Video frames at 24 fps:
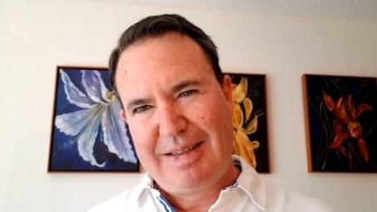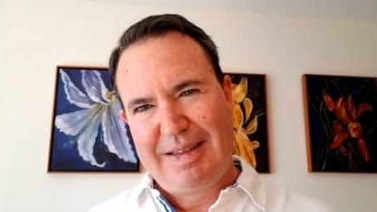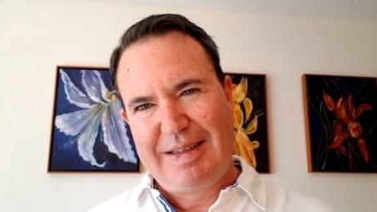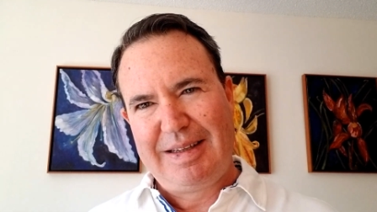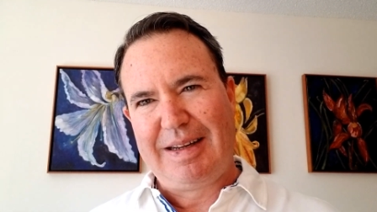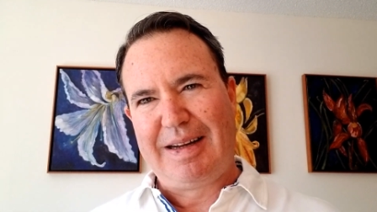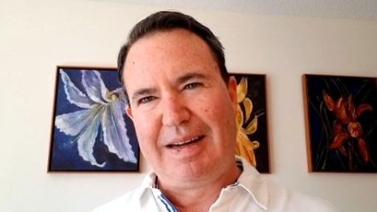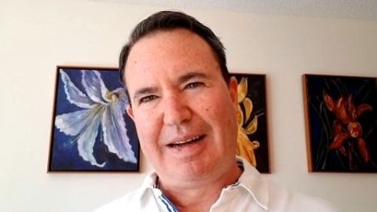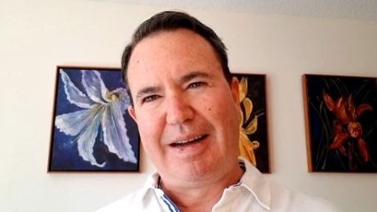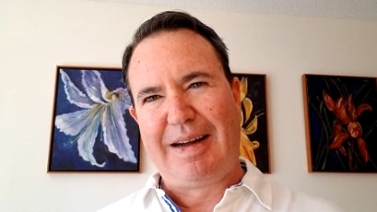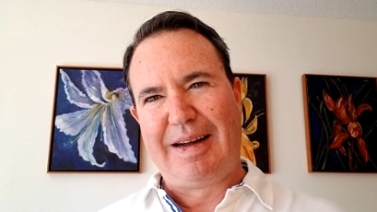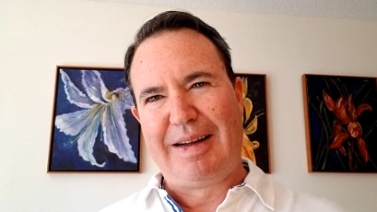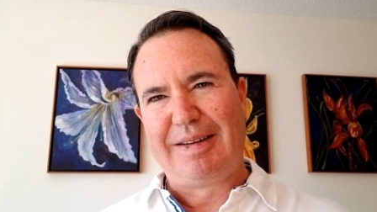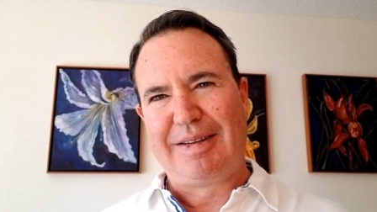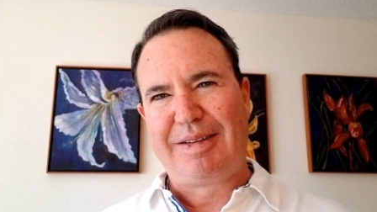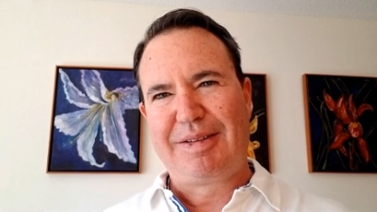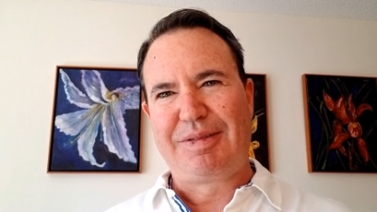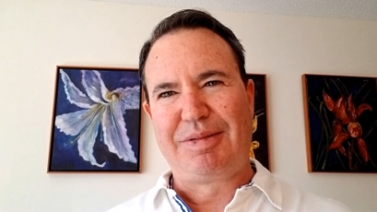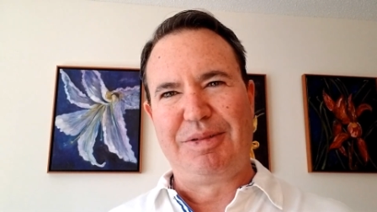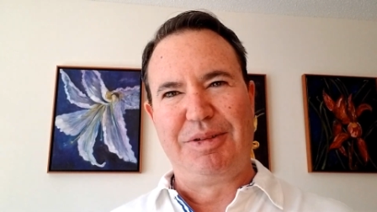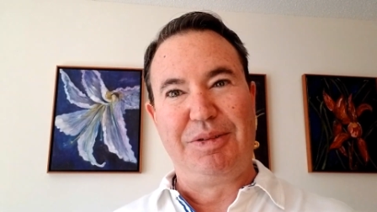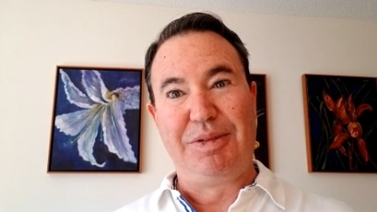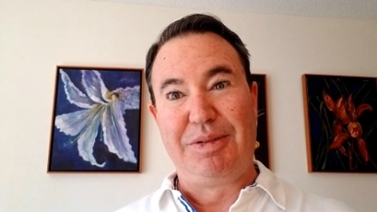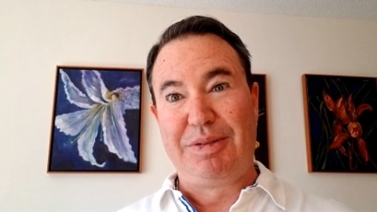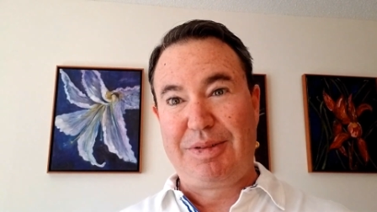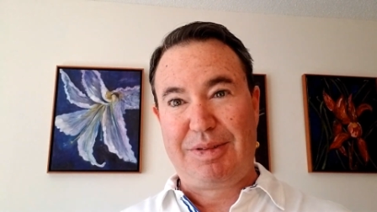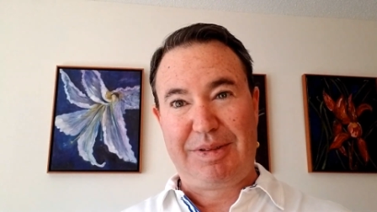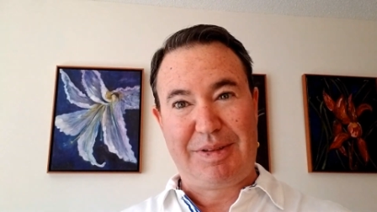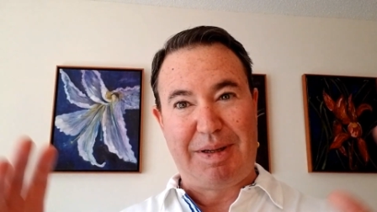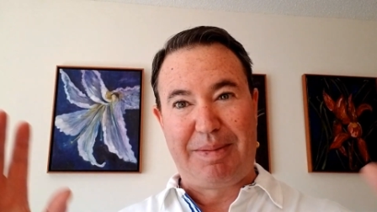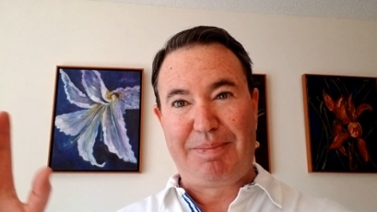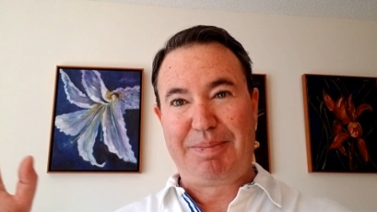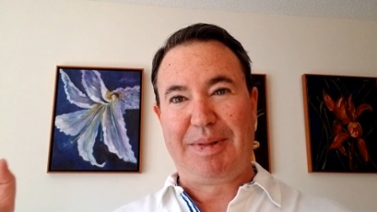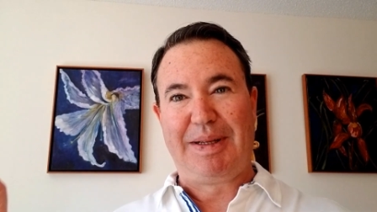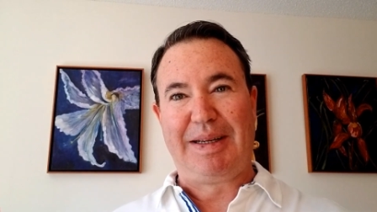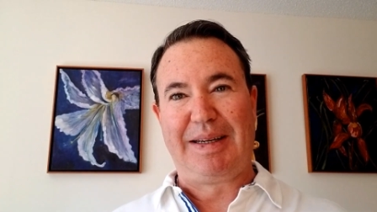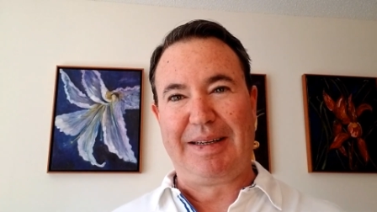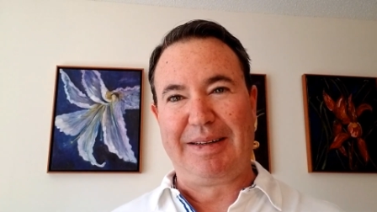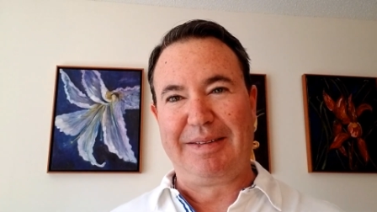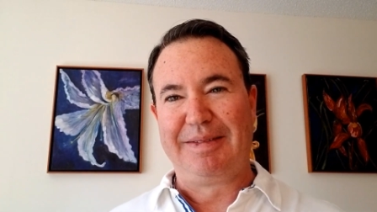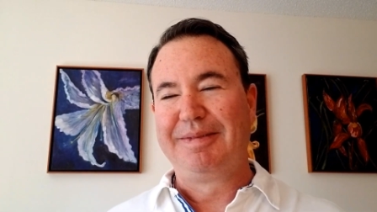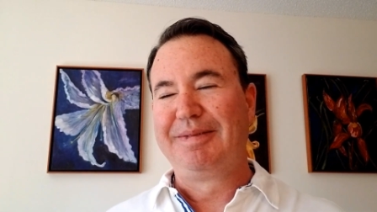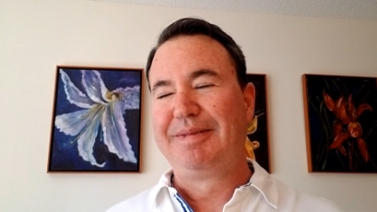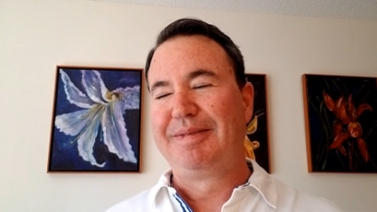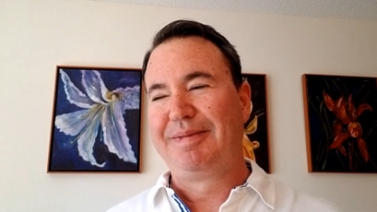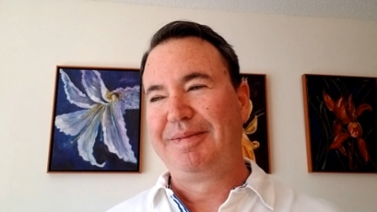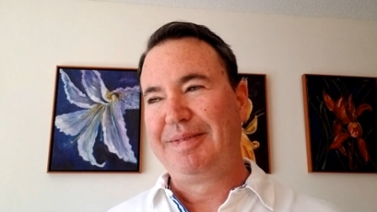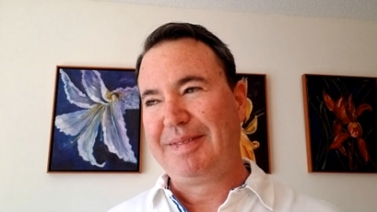uh, through something
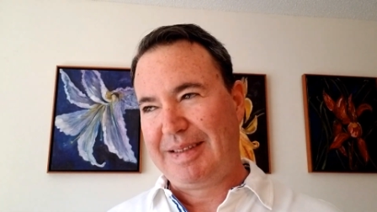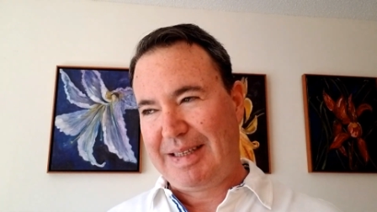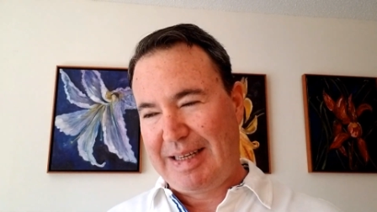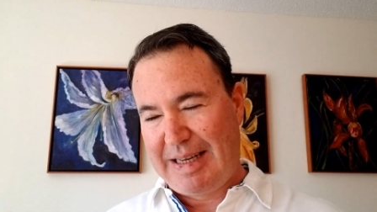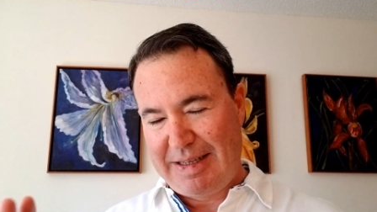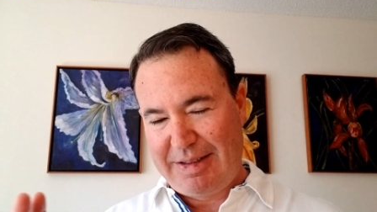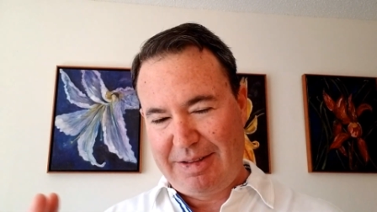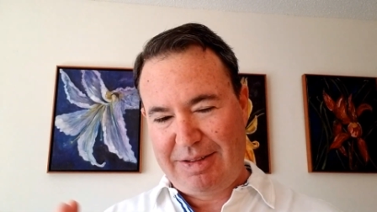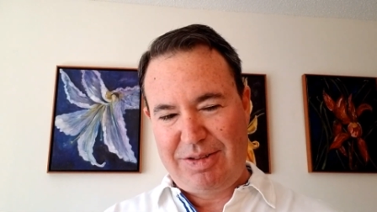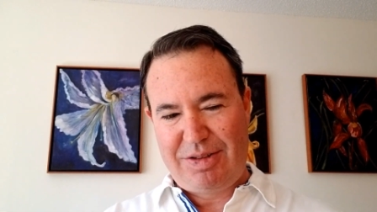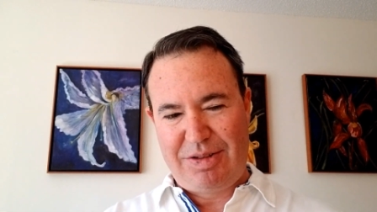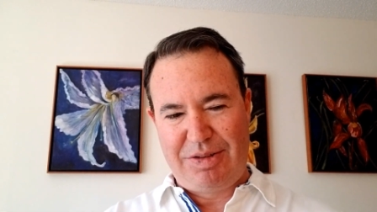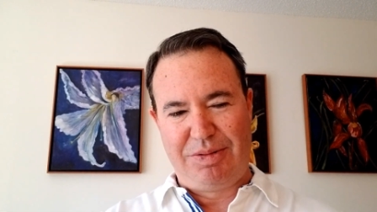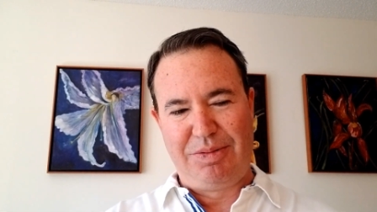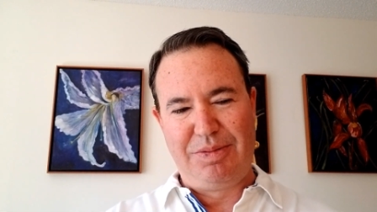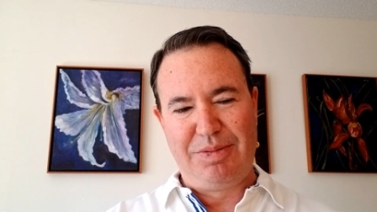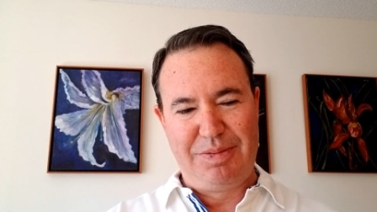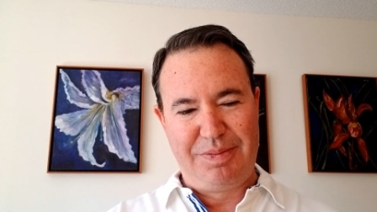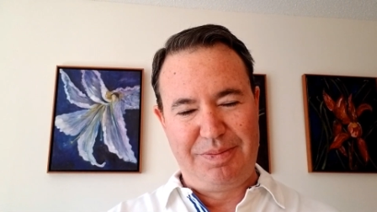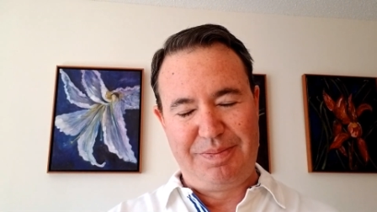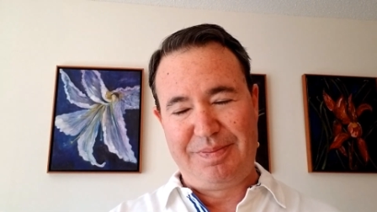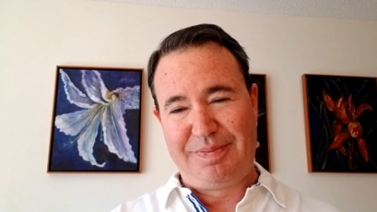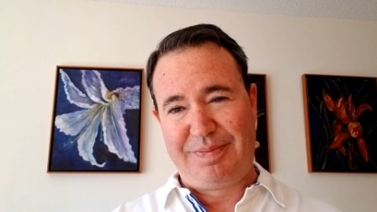into